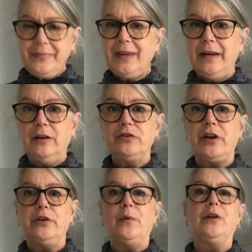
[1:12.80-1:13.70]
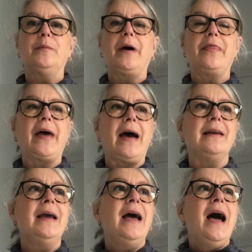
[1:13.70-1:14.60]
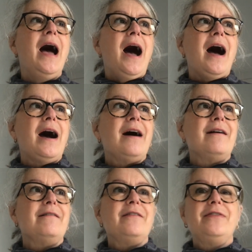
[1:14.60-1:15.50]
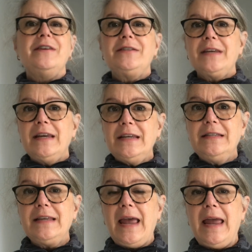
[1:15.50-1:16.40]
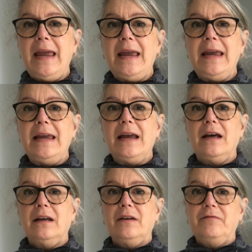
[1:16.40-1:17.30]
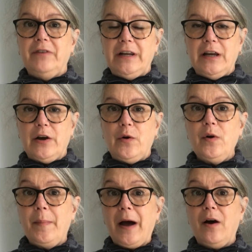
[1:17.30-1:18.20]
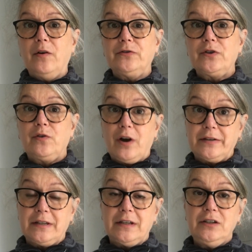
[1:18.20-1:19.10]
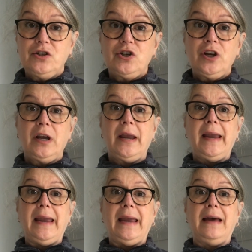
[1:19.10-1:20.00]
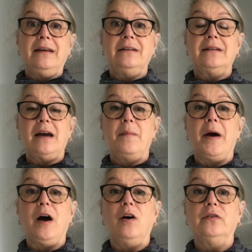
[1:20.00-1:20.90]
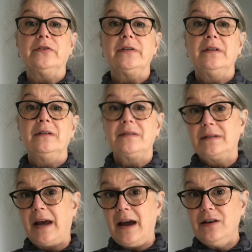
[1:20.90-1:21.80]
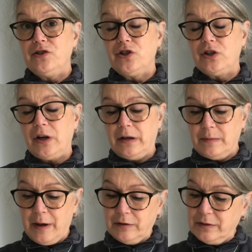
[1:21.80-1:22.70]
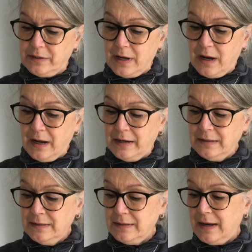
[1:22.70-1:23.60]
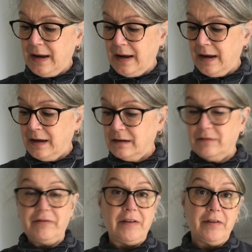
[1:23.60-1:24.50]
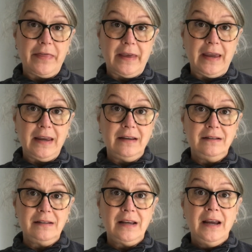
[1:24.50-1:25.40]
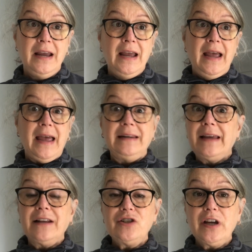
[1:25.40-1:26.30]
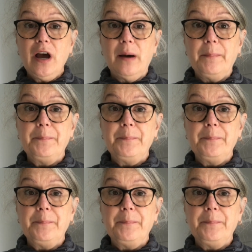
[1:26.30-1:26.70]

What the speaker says: And I'll tell you all about that. This is a video about cross stitch and about stash and about designs and favorite things and catching up.